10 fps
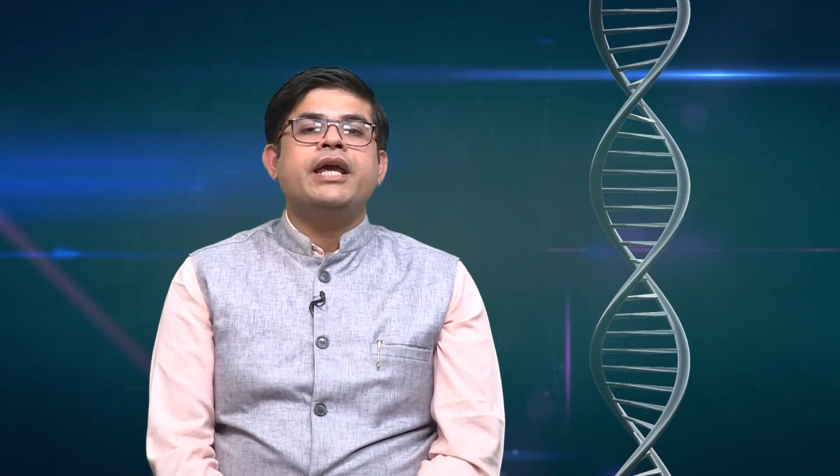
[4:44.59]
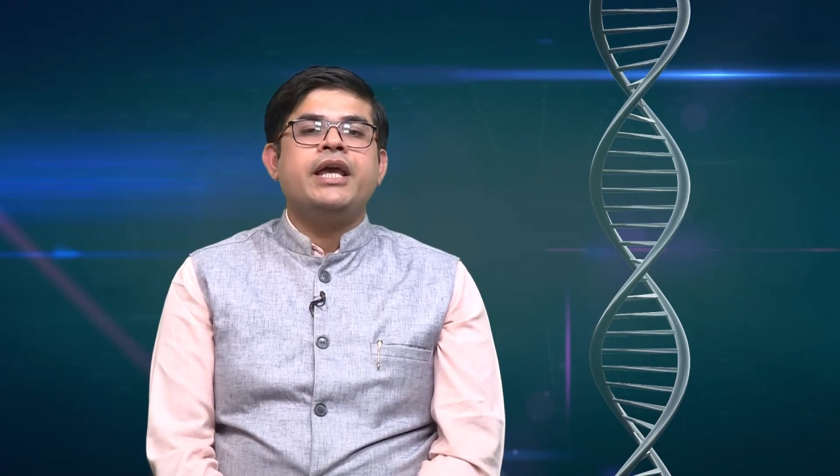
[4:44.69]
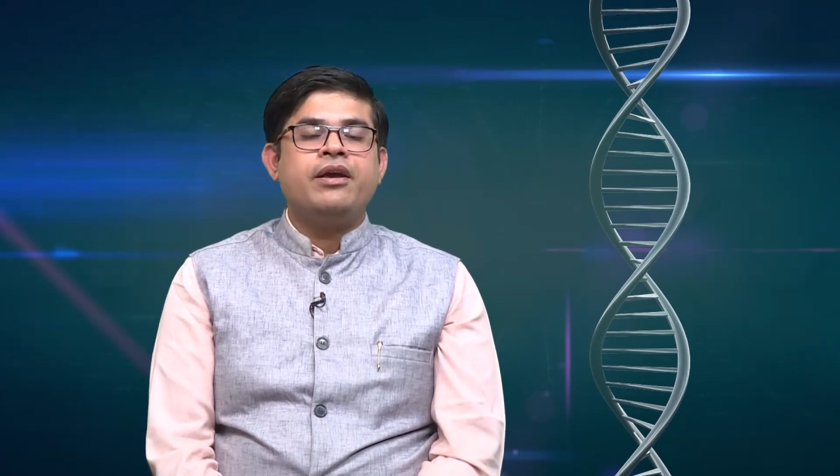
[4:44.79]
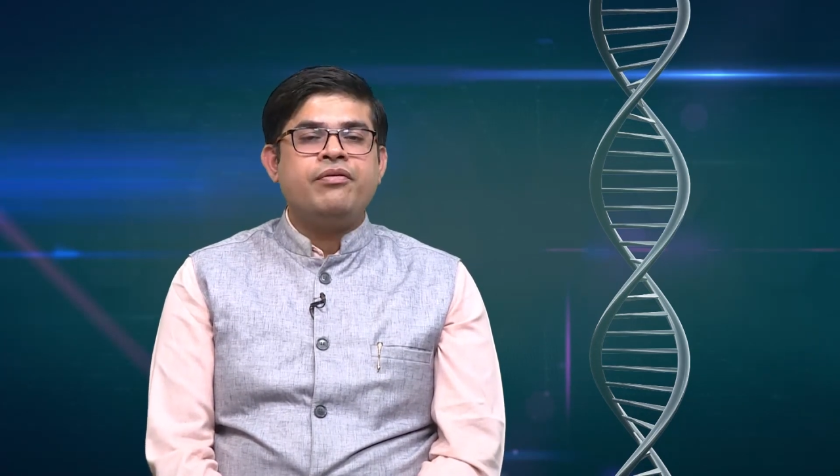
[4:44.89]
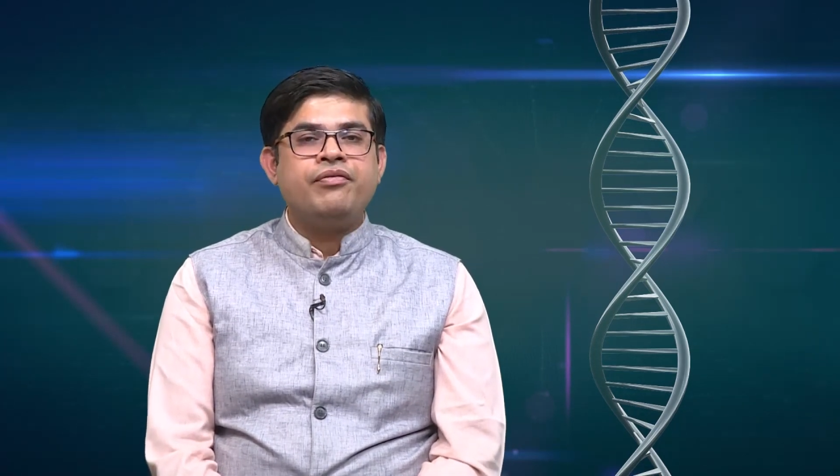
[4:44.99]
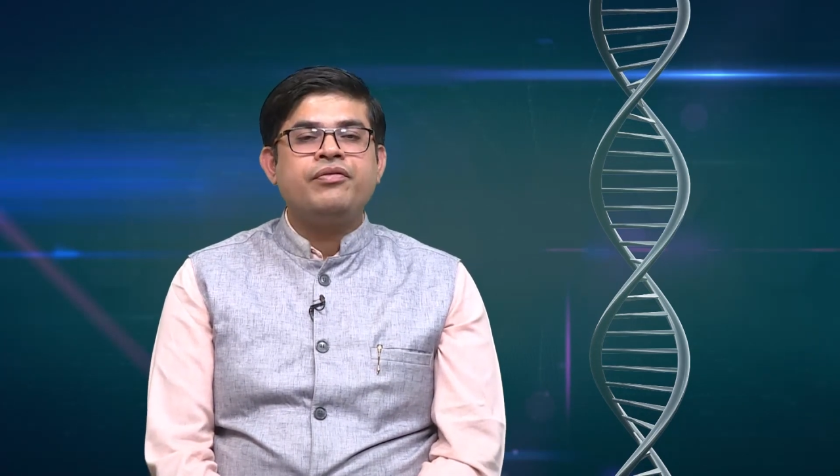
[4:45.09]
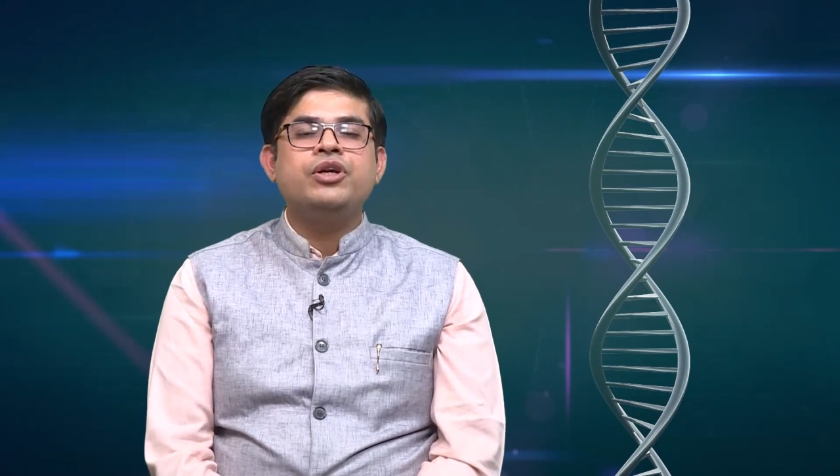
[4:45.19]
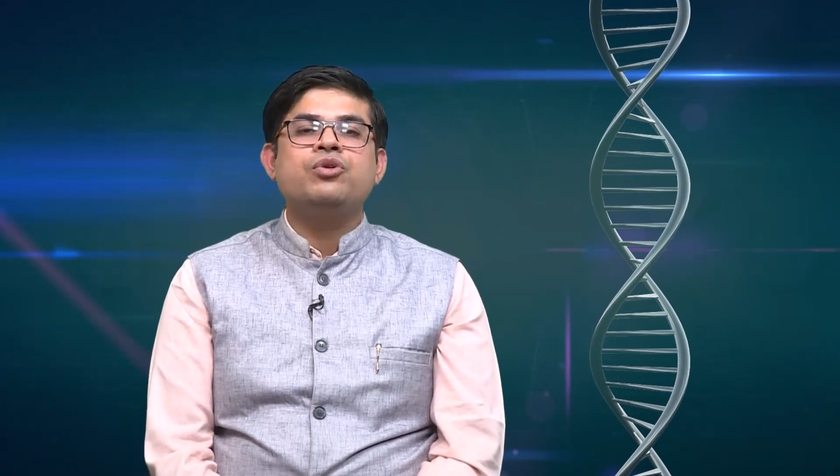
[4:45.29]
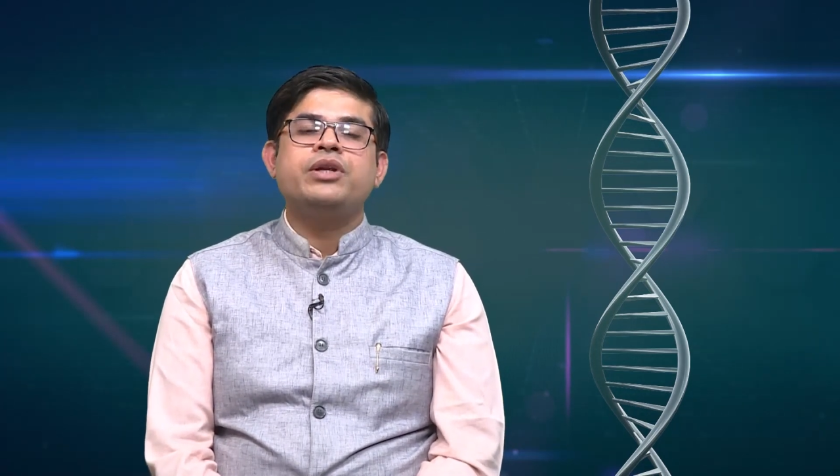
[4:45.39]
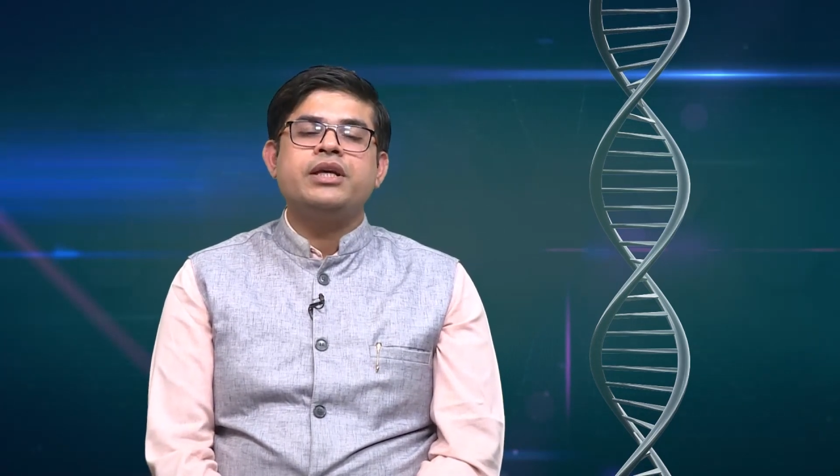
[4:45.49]
If
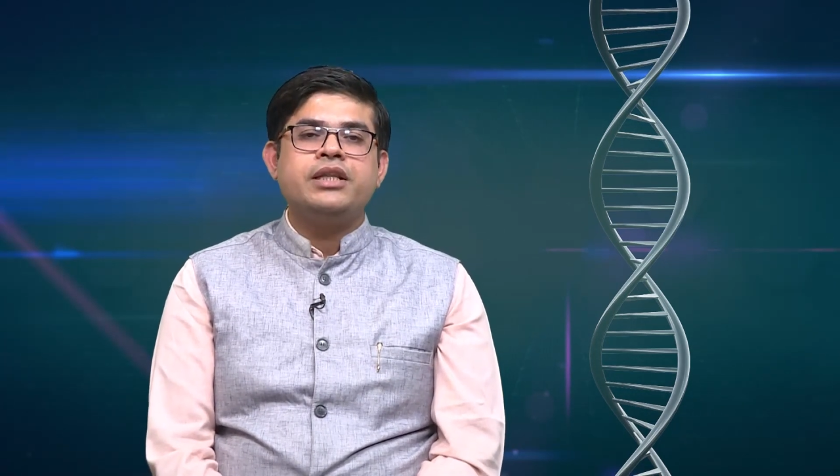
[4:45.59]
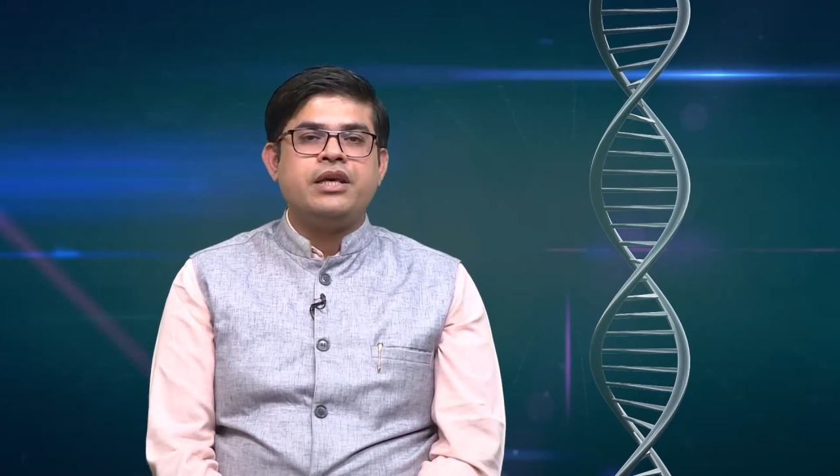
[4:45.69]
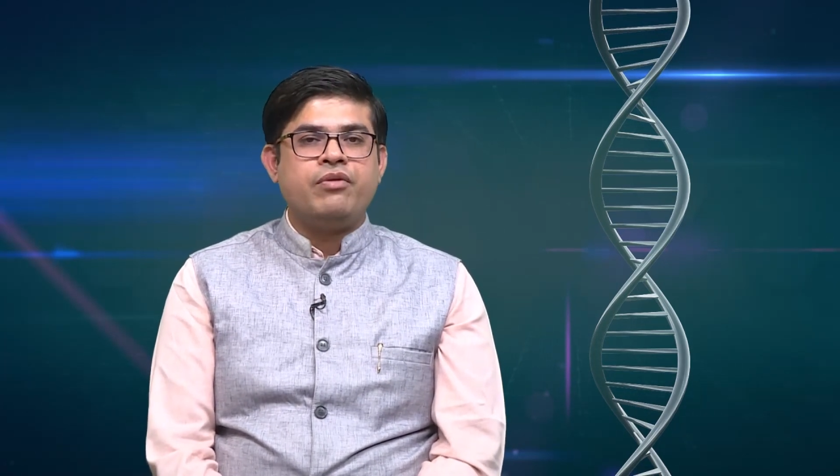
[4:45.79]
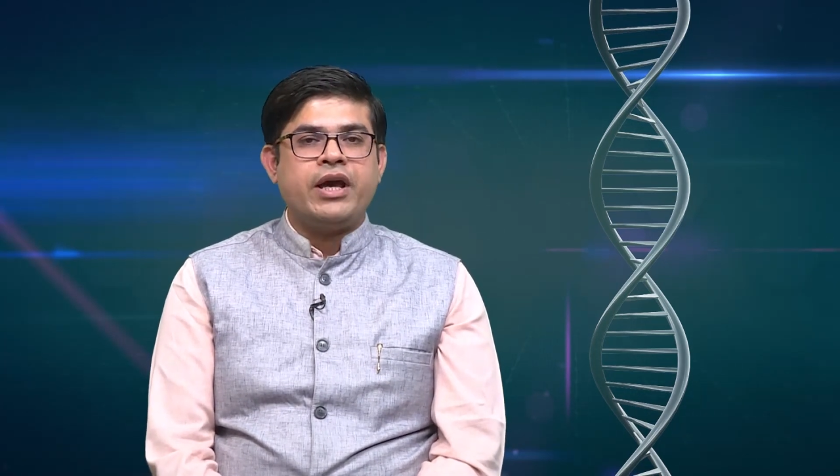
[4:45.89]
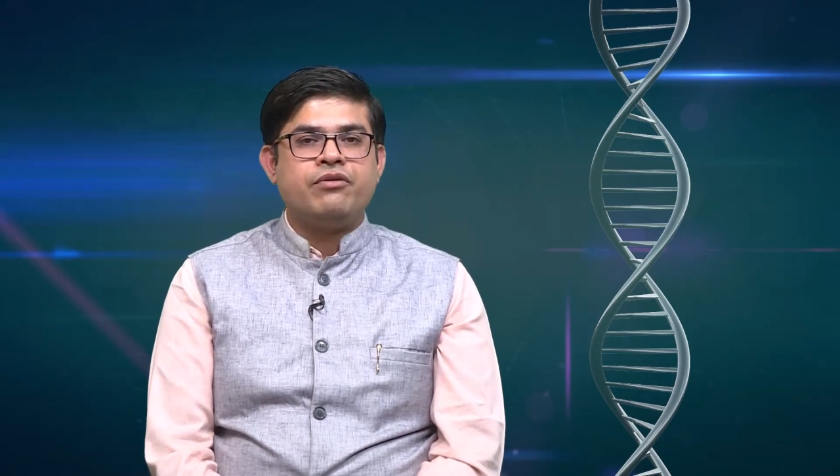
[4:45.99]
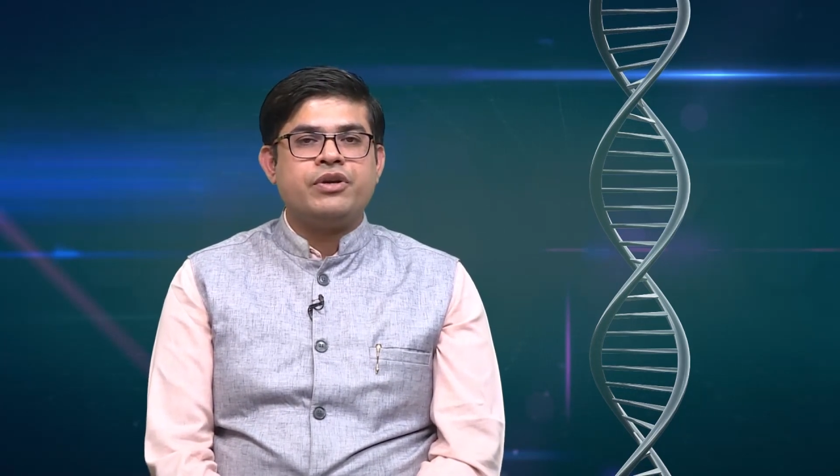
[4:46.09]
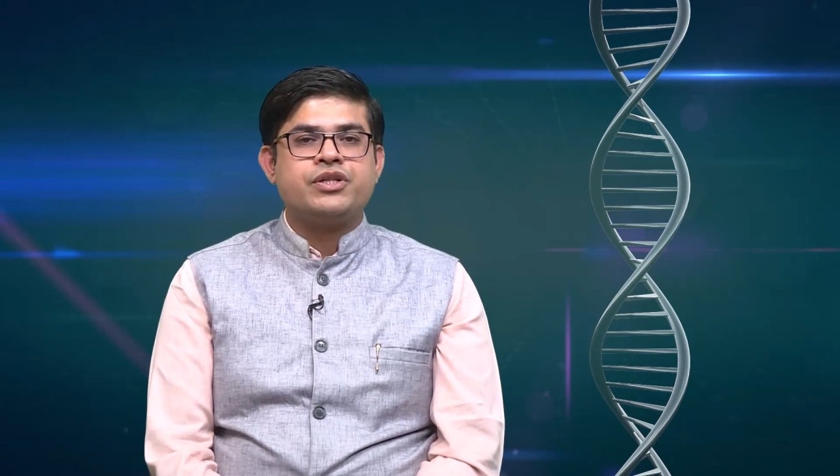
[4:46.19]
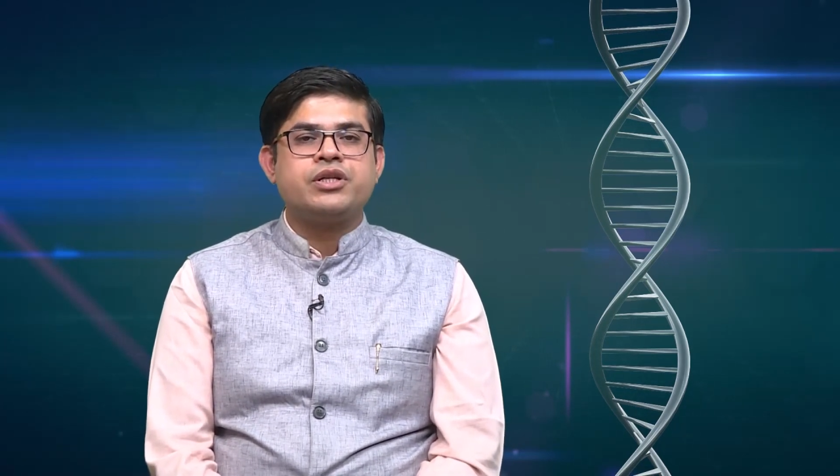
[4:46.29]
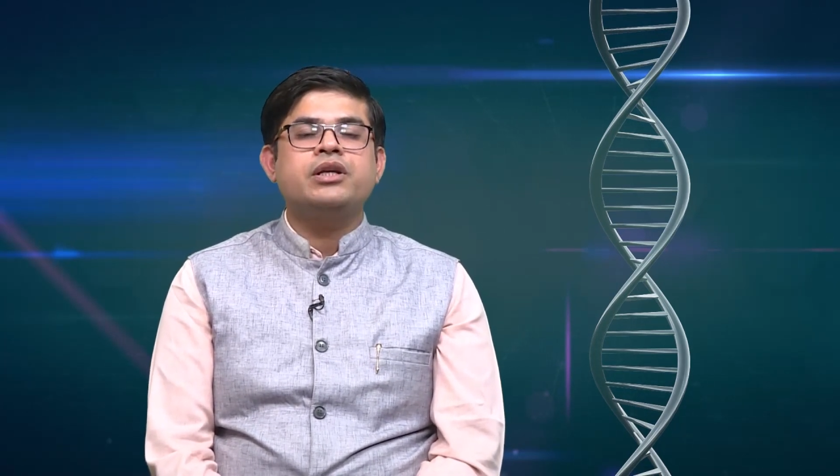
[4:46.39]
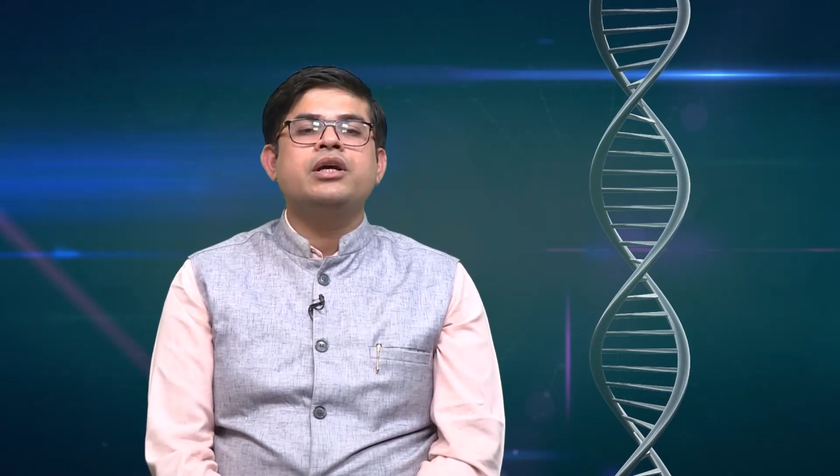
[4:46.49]
during the
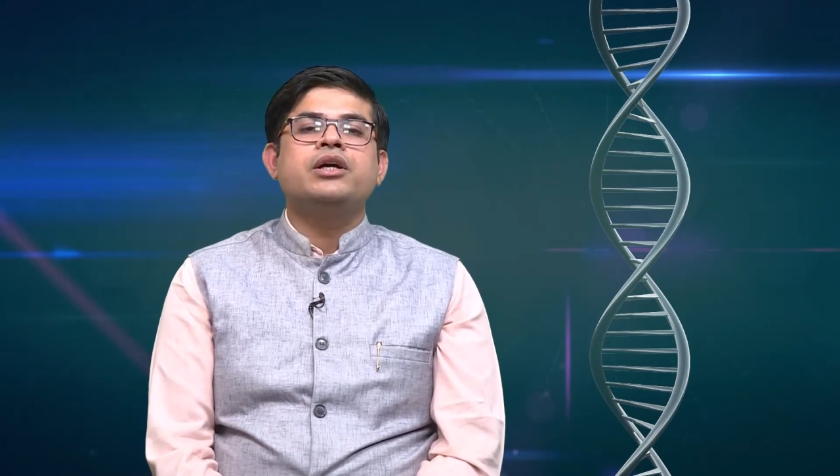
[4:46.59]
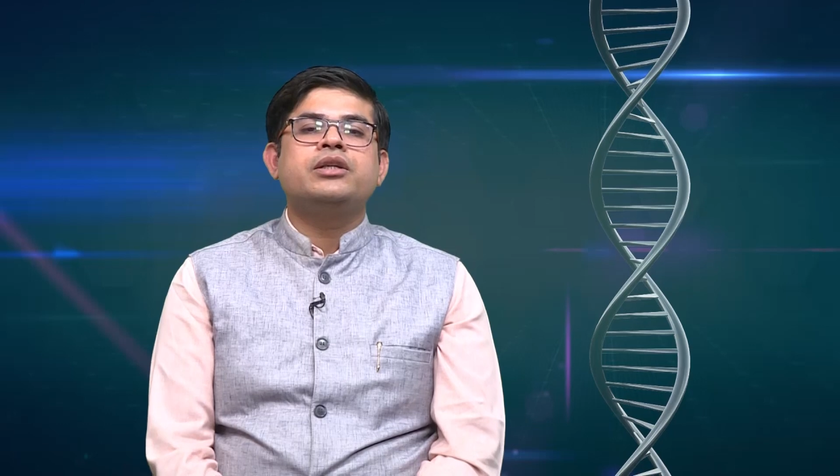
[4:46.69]
evaluation